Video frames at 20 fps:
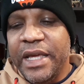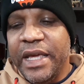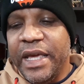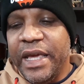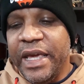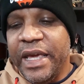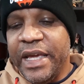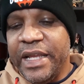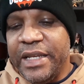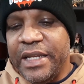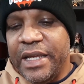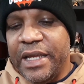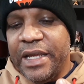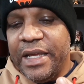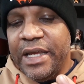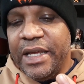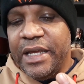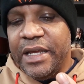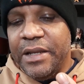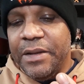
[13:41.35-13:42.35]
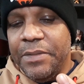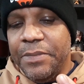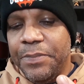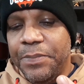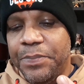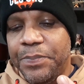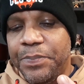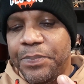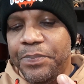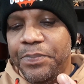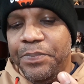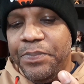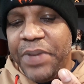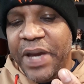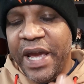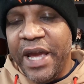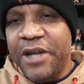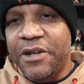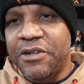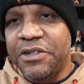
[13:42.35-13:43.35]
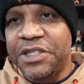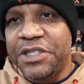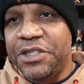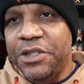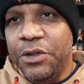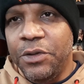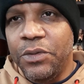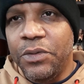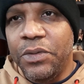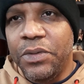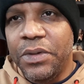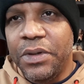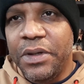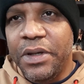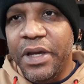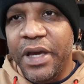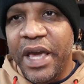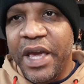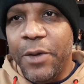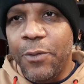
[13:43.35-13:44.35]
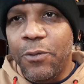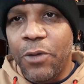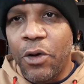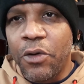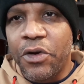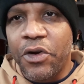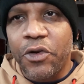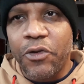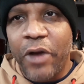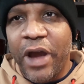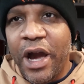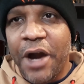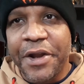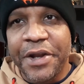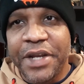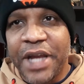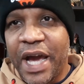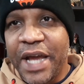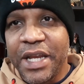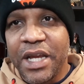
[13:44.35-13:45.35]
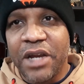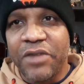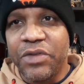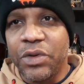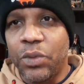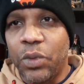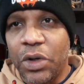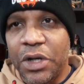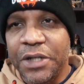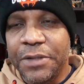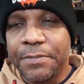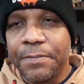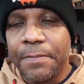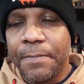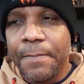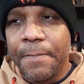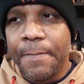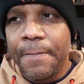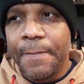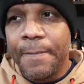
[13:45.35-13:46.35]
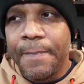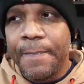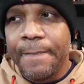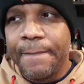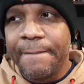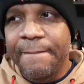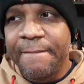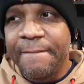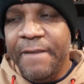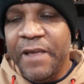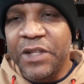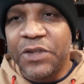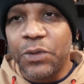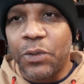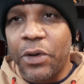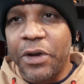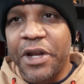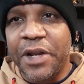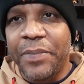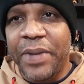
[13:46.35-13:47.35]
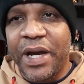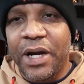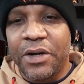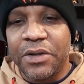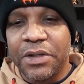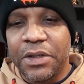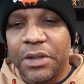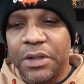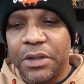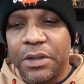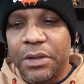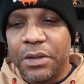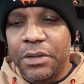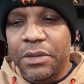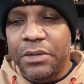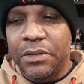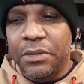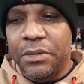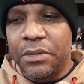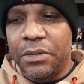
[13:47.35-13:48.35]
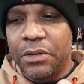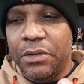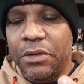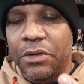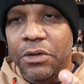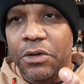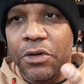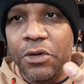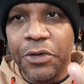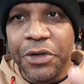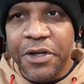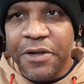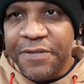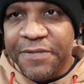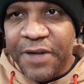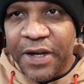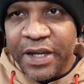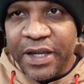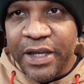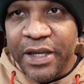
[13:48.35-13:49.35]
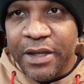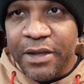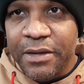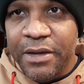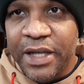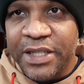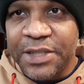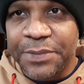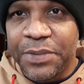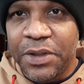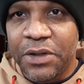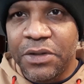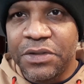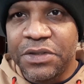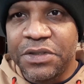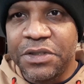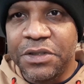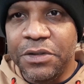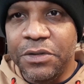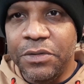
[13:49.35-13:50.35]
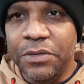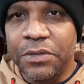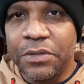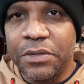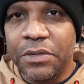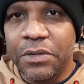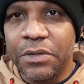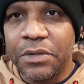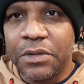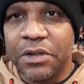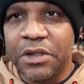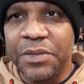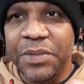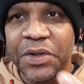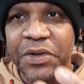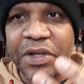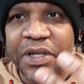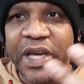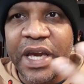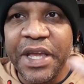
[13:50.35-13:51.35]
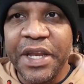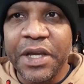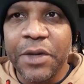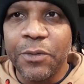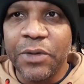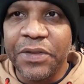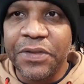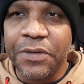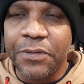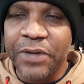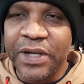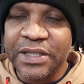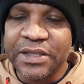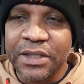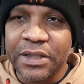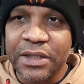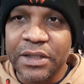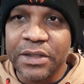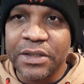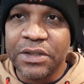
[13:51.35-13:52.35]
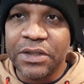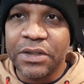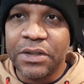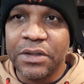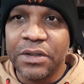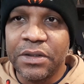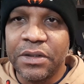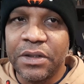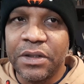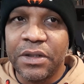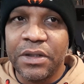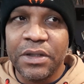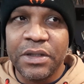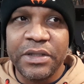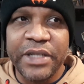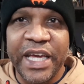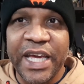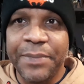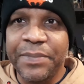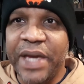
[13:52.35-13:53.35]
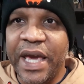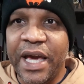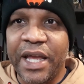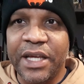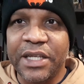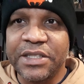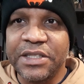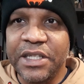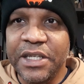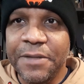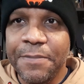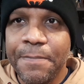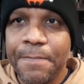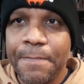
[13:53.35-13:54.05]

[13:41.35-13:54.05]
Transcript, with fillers: it panders to a woke crowd and not everyone. It's worried about who you're fucking as opposed to communicating with the rest of the damn galaxy.